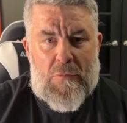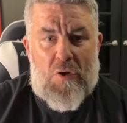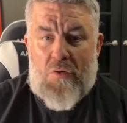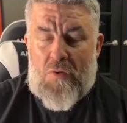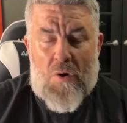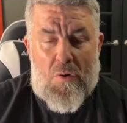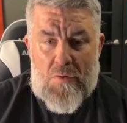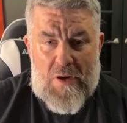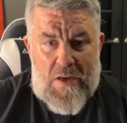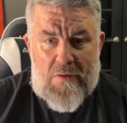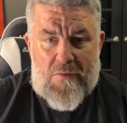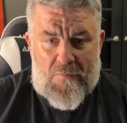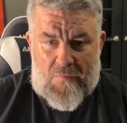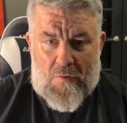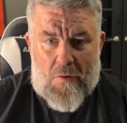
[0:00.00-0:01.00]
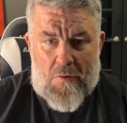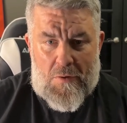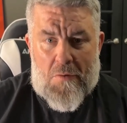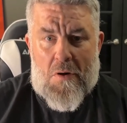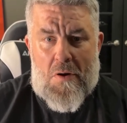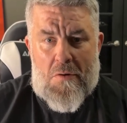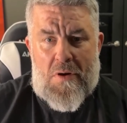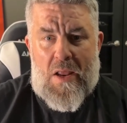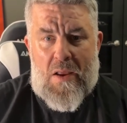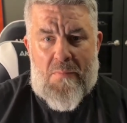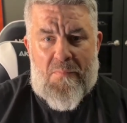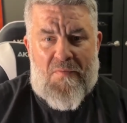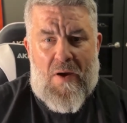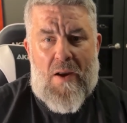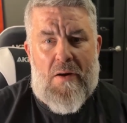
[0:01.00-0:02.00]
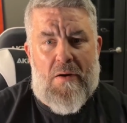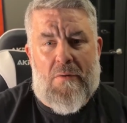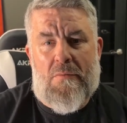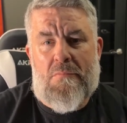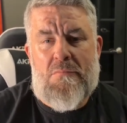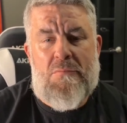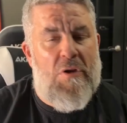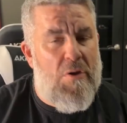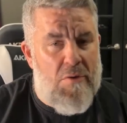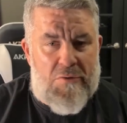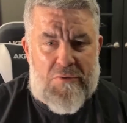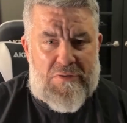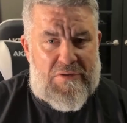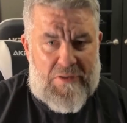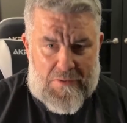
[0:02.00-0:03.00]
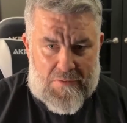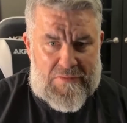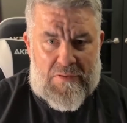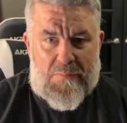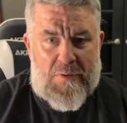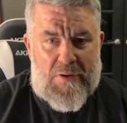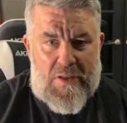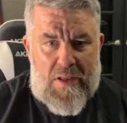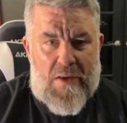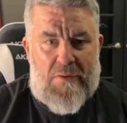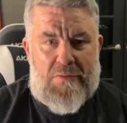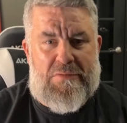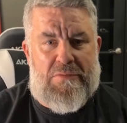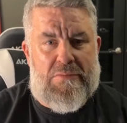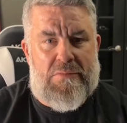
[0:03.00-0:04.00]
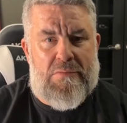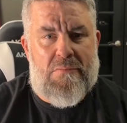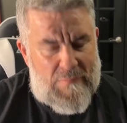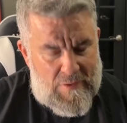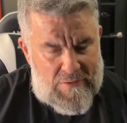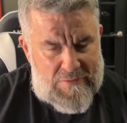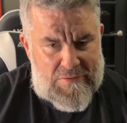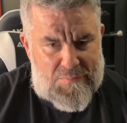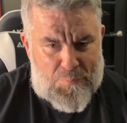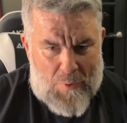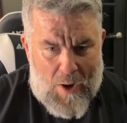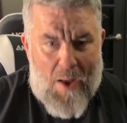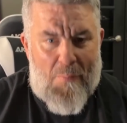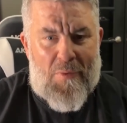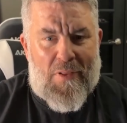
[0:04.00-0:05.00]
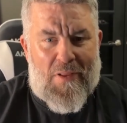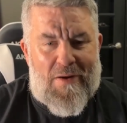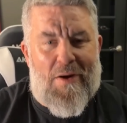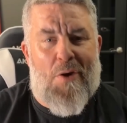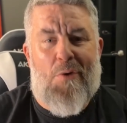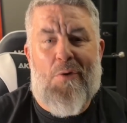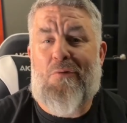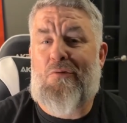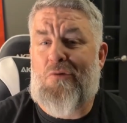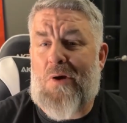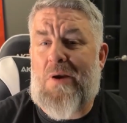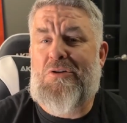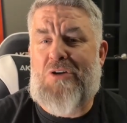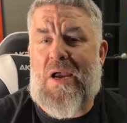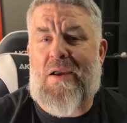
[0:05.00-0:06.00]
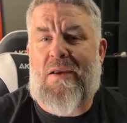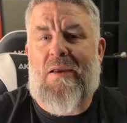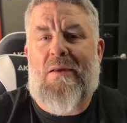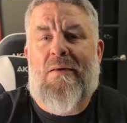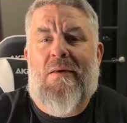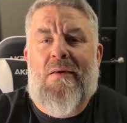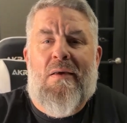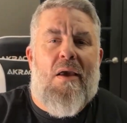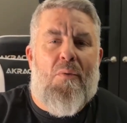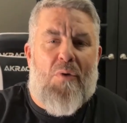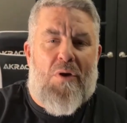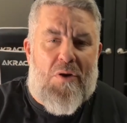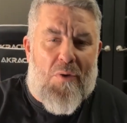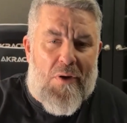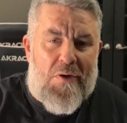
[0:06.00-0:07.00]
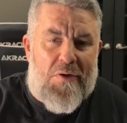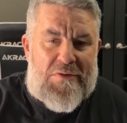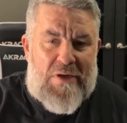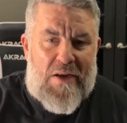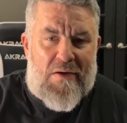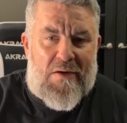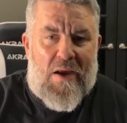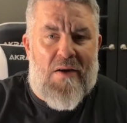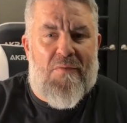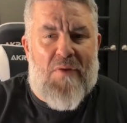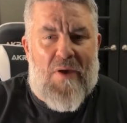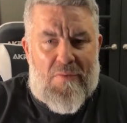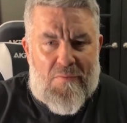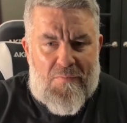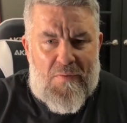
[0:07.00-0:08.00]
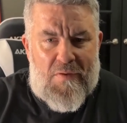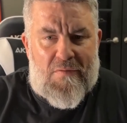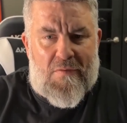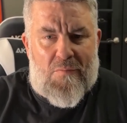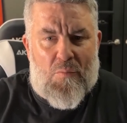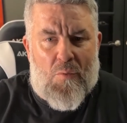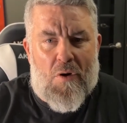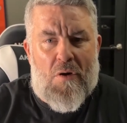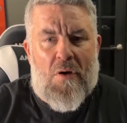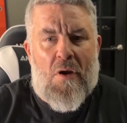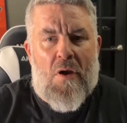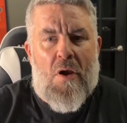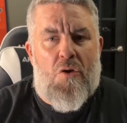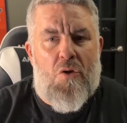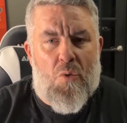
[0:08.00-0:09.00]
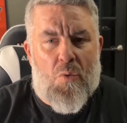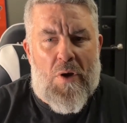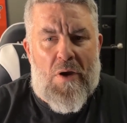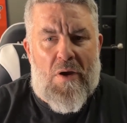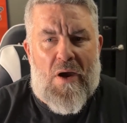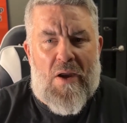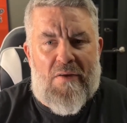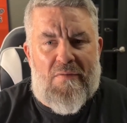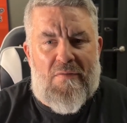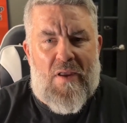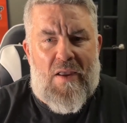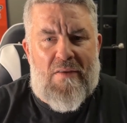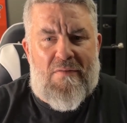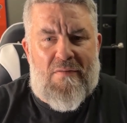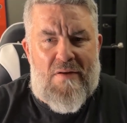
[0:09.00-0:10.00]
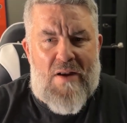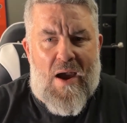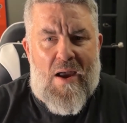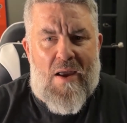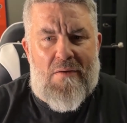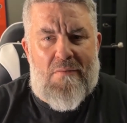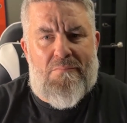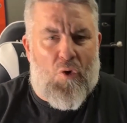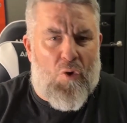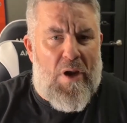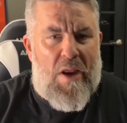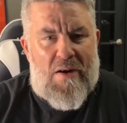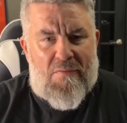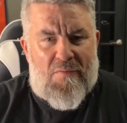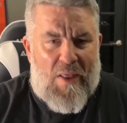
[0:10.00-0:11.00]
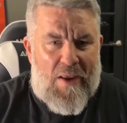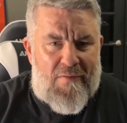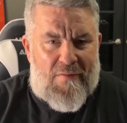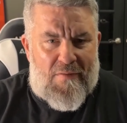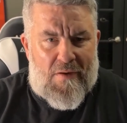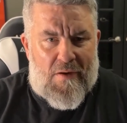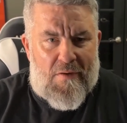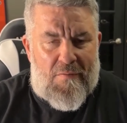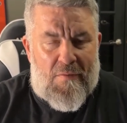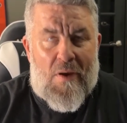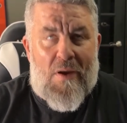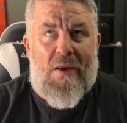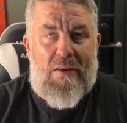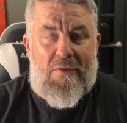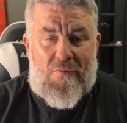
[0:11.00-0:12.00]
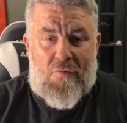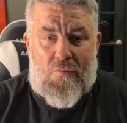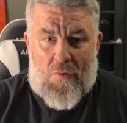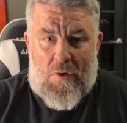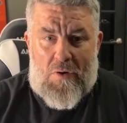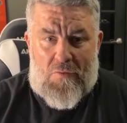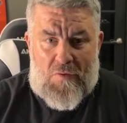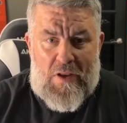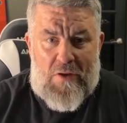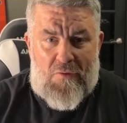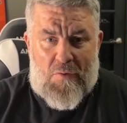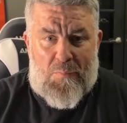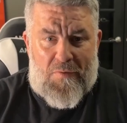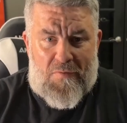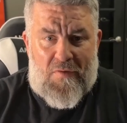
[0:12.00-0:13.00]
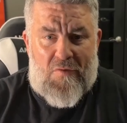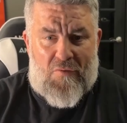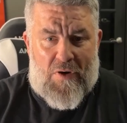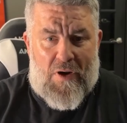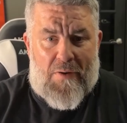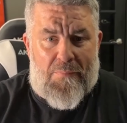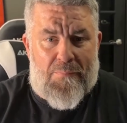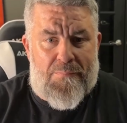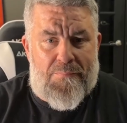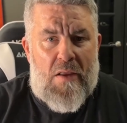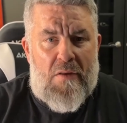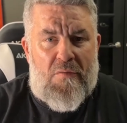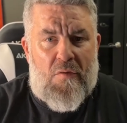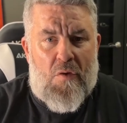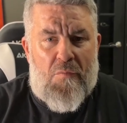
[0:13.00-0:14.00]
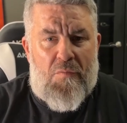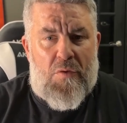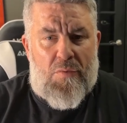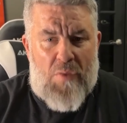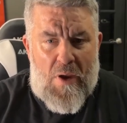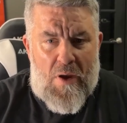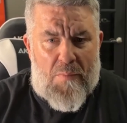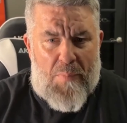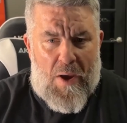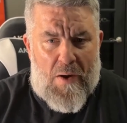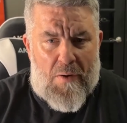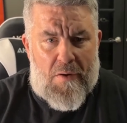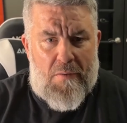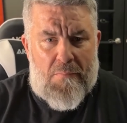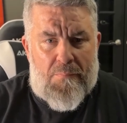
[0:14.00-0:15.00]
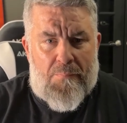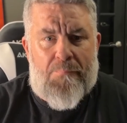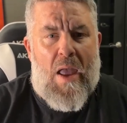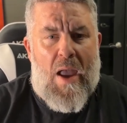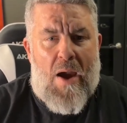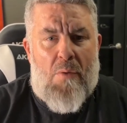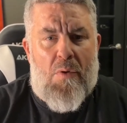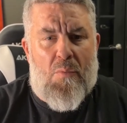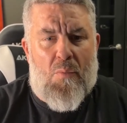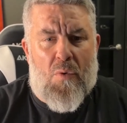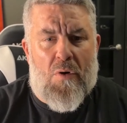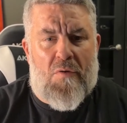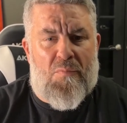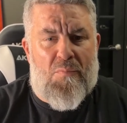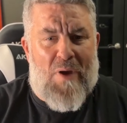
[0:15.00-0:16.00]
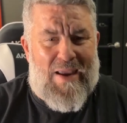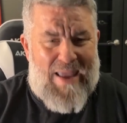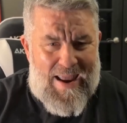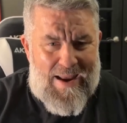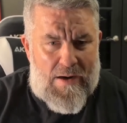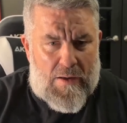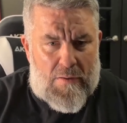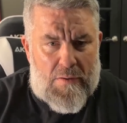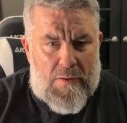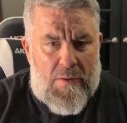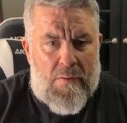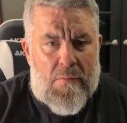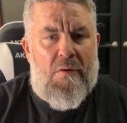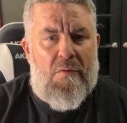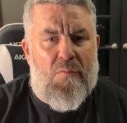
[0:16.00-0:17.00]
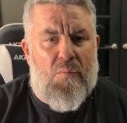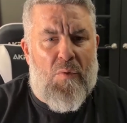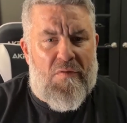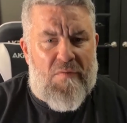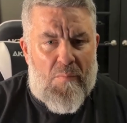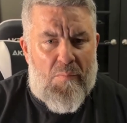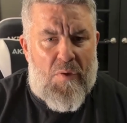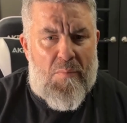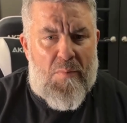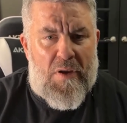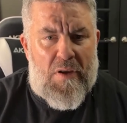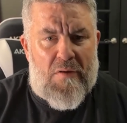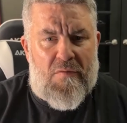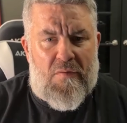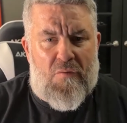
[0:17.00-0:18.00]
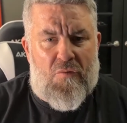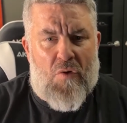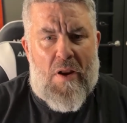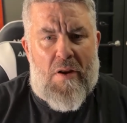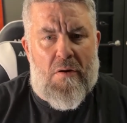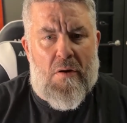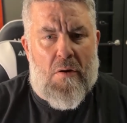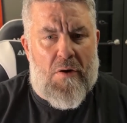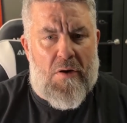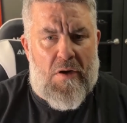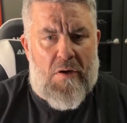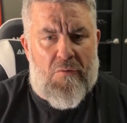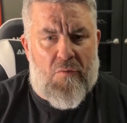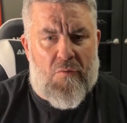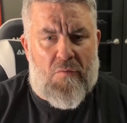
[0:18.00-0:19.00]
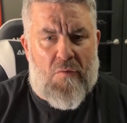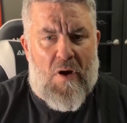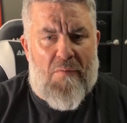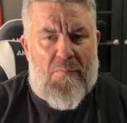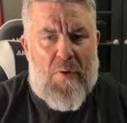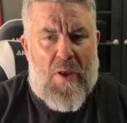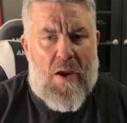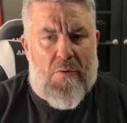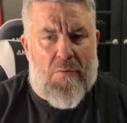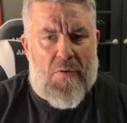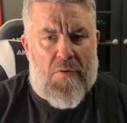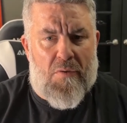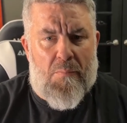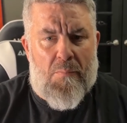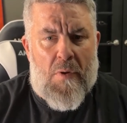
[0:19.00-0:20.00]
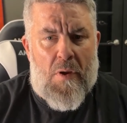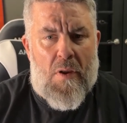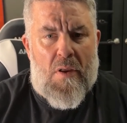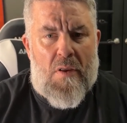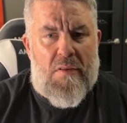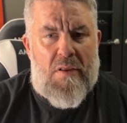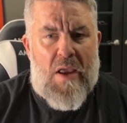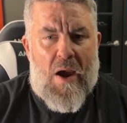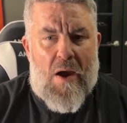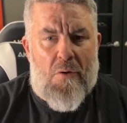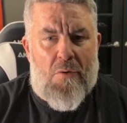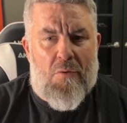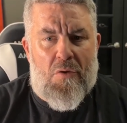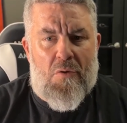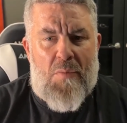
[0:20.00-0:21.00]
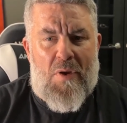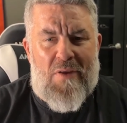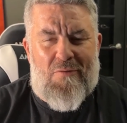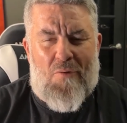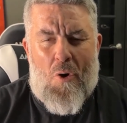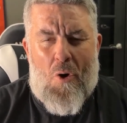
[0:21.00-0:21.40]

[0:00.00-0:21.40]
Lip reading: You don't need to start your own damn fire. You can just steal somebody else's. This is commonly known as trendjacking. And when you understand kind of how the physics work, you realize it's not creative laziness, it's strategic positioning. And so if you think about it, how it works mechanically is when something begins to trend on an interest graph algorithm, the algorithm has